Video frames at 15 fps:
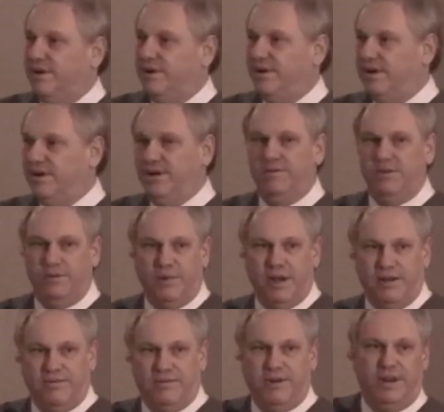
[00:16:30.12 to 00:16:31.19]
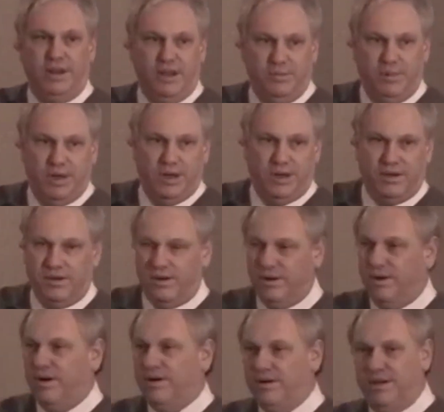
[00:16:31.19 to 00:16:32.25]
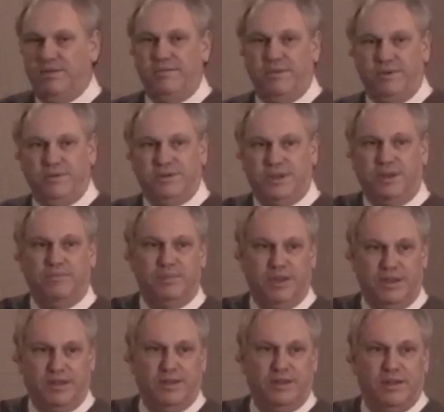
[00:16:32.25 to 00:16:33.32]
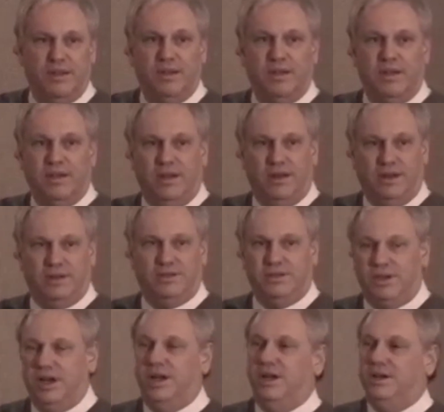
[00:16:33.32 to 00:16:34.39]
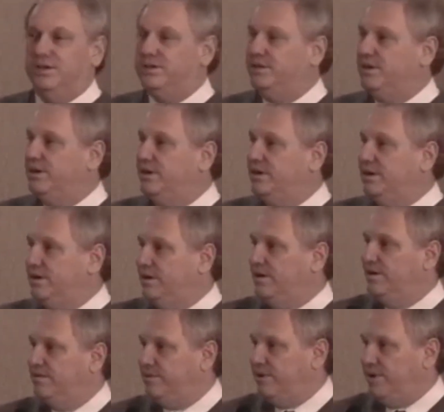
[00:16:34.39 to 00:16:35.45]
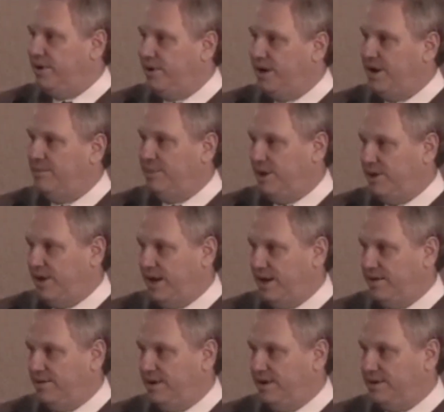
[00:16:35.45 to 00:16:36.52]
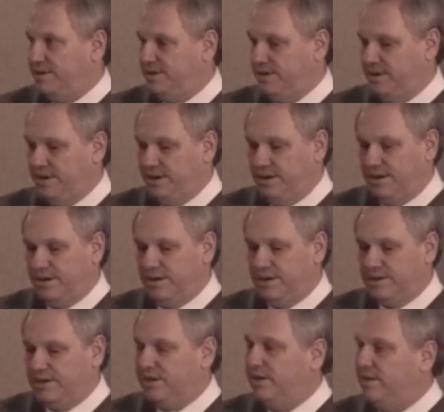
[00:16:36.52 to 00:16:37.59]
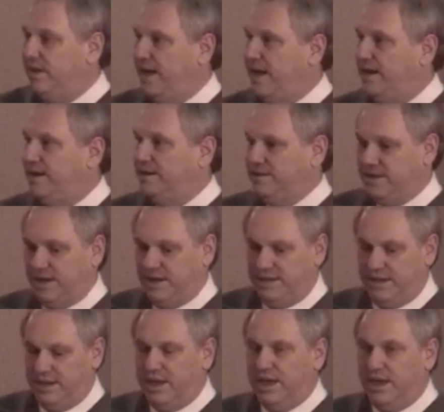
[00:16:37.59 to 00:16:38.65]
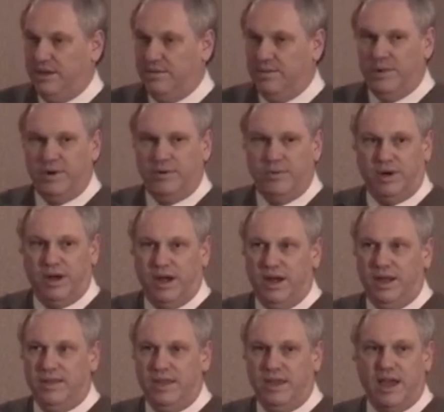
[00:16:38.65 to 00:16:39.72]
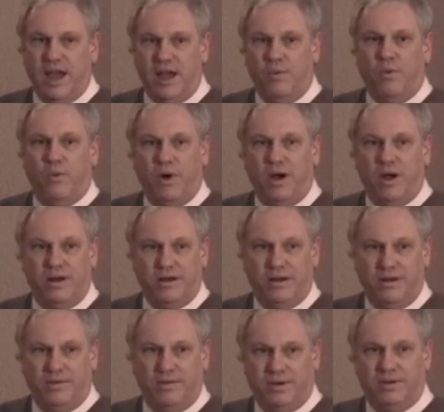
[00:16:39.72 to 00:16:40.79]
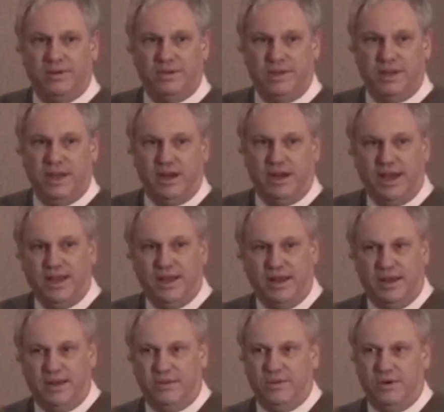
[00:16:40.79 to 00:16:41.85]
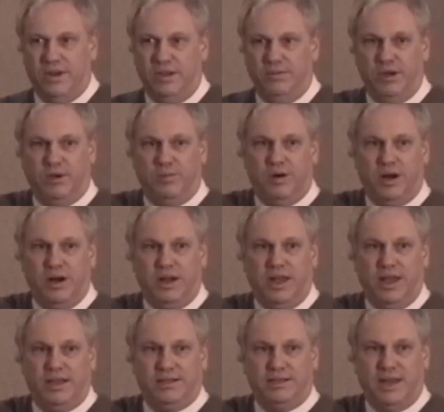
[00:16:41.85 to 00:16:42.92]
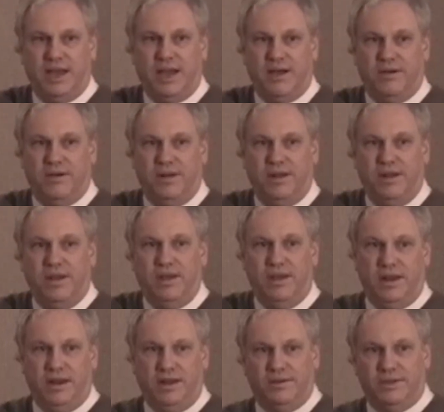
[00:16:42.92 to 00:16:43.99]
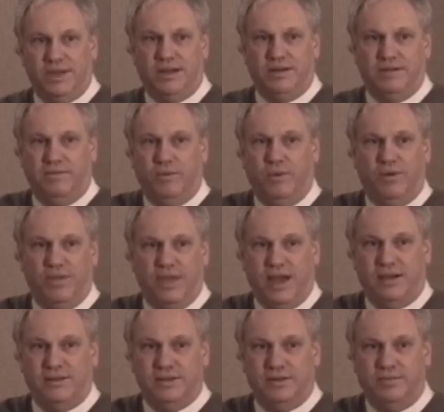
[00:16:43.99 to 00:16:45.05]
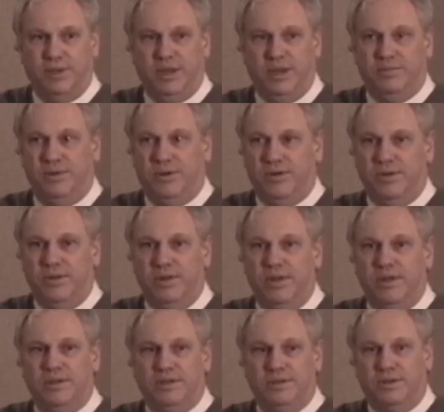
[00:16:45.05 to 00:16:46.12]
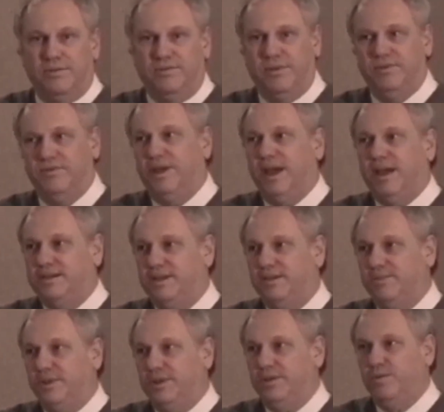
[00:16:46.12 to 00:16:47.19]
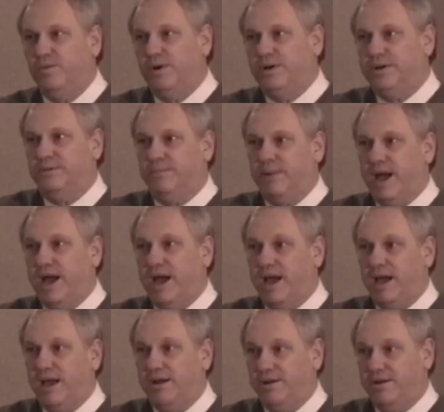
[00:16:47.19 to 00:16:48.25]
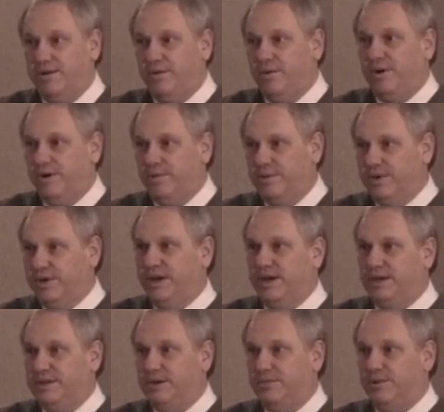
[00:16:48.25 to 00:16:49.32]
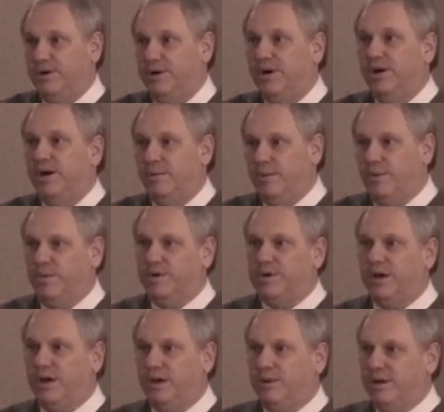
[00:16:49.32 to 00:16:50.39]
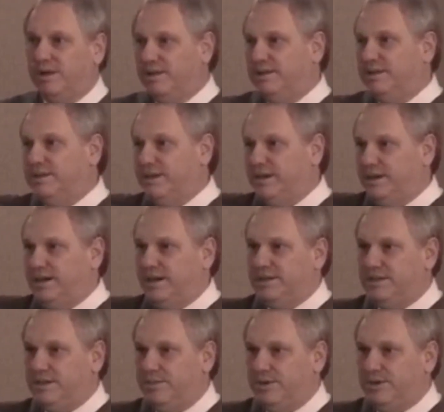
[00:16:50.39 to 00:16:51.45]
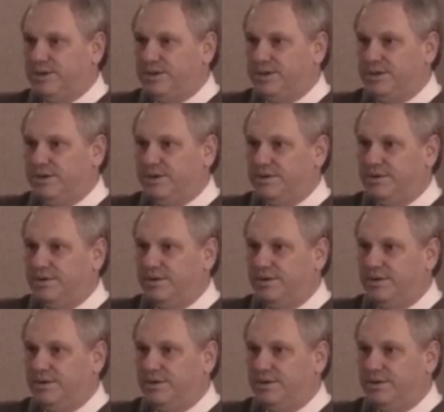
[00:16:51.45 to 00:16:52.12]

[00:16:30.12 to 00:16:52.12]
or I'll give you my free email, or I'll give you something in exchange for your email address. Because that is like the key. When anything I want in real estate, I can do an email broadcast out, and it goes out to 4,000 people. So if you've got something you want to buy, or you're working with a customer, remember we're talking about listing customers too.